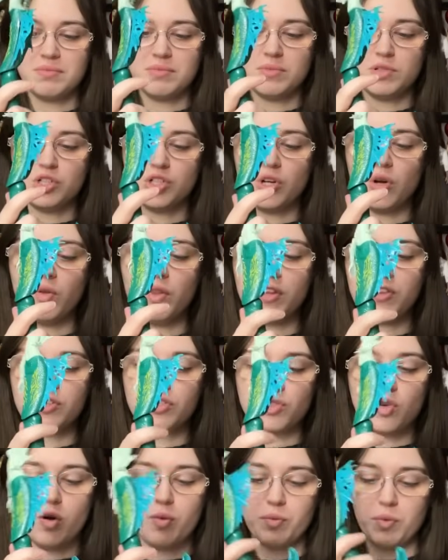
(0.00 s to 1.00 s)
show that the
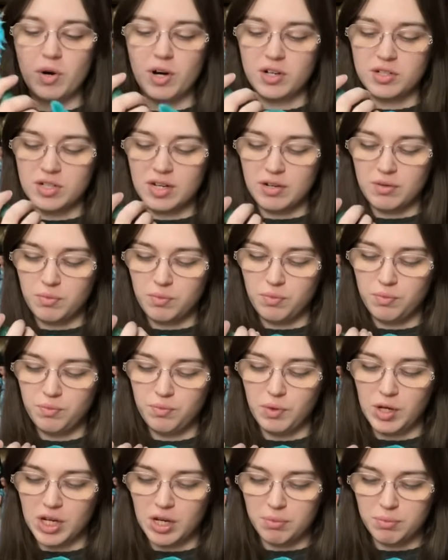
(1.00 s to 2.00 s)
sculpt worked and
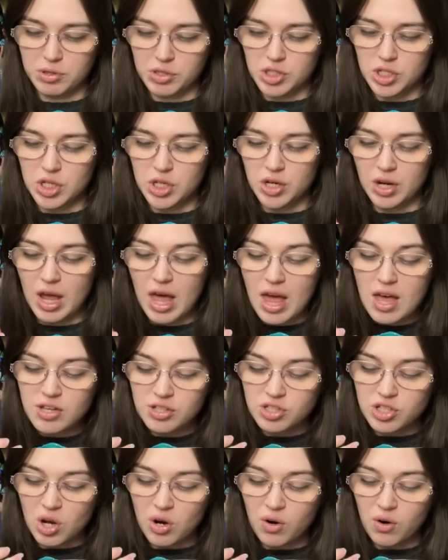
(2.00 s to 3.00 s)
we can proceed.
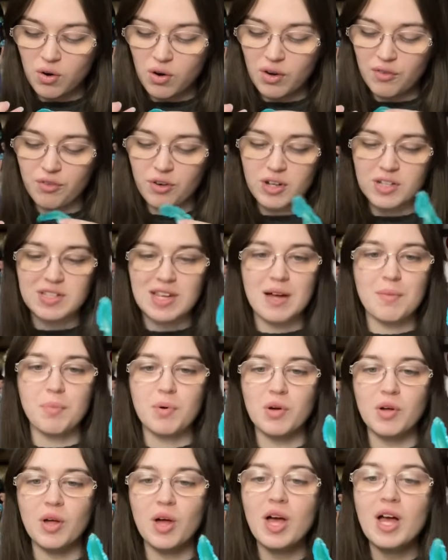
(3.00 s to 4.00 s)
So for
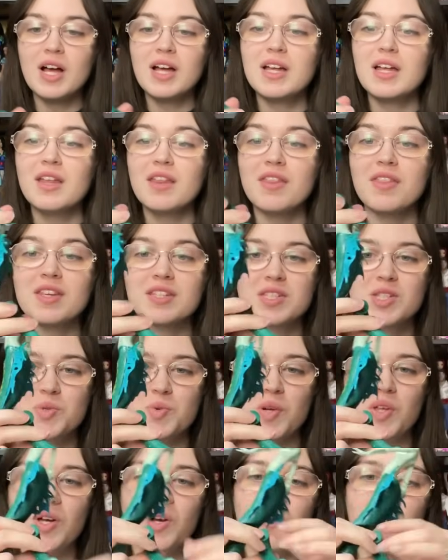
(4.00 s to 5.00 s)
example, this is
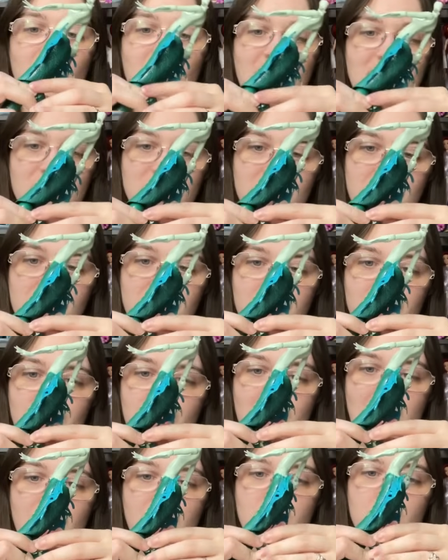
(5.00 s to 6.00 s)
really cool actually for
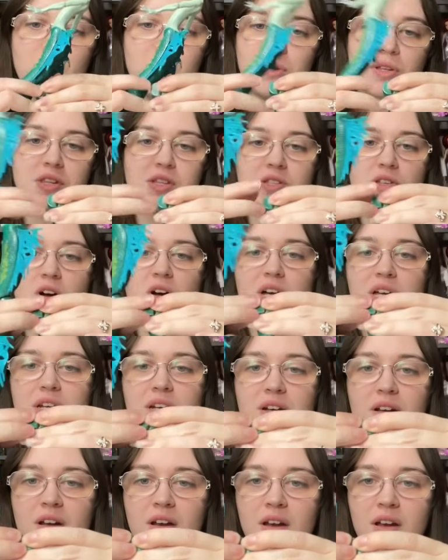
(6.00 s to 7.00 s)
how you would put this
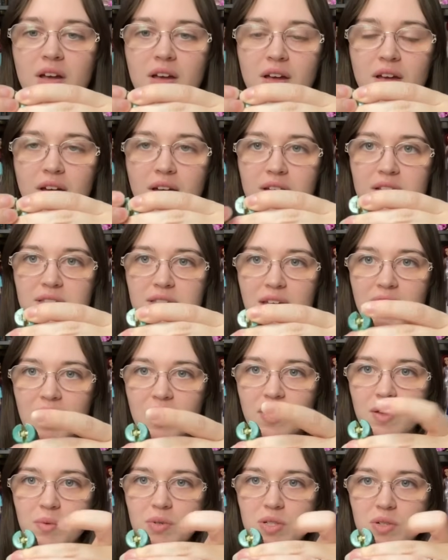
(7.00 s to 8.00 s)
on is like how
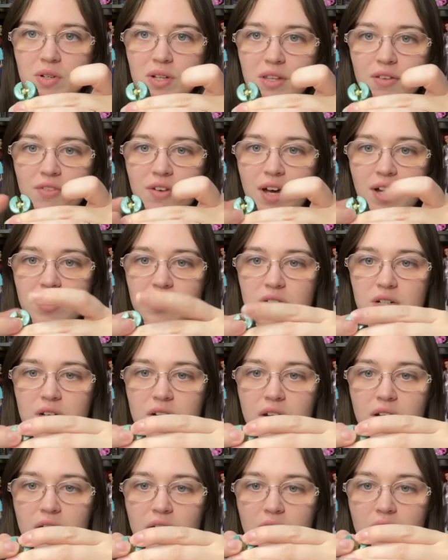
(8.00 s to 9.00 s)
they would do it in the factory
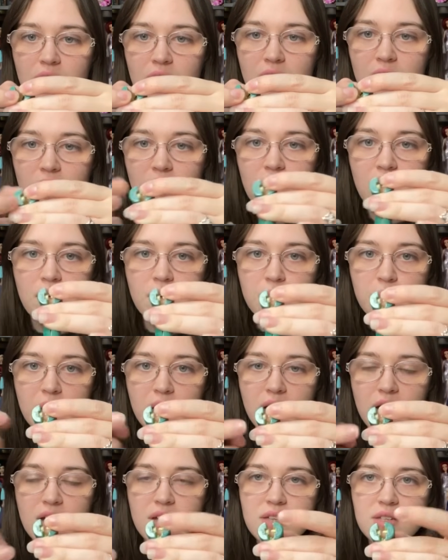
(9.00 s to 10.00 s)

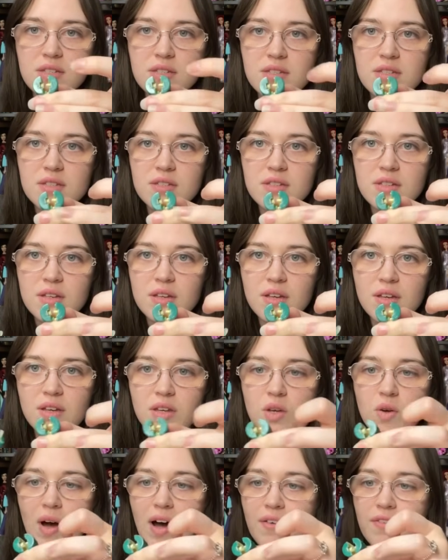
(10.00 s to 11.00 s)
because
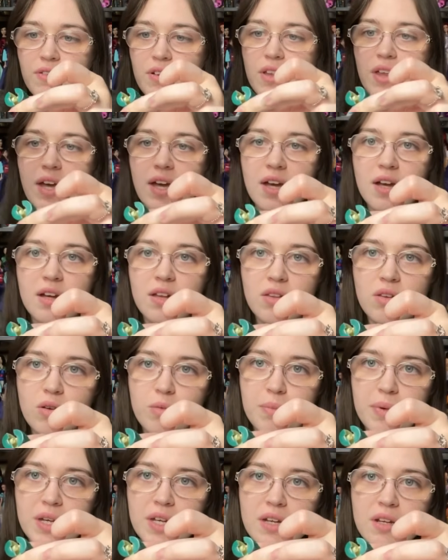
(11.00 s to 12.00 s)
you have to like
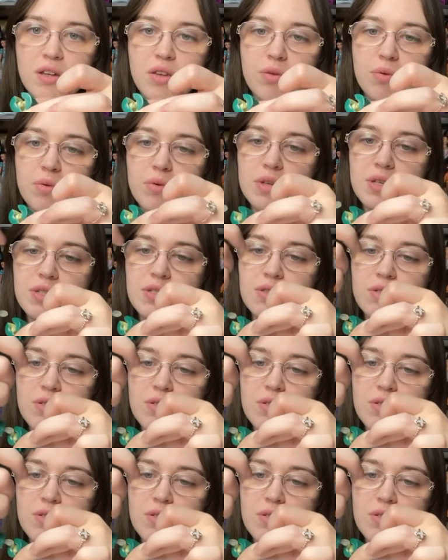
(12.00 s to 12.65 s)
loop it through this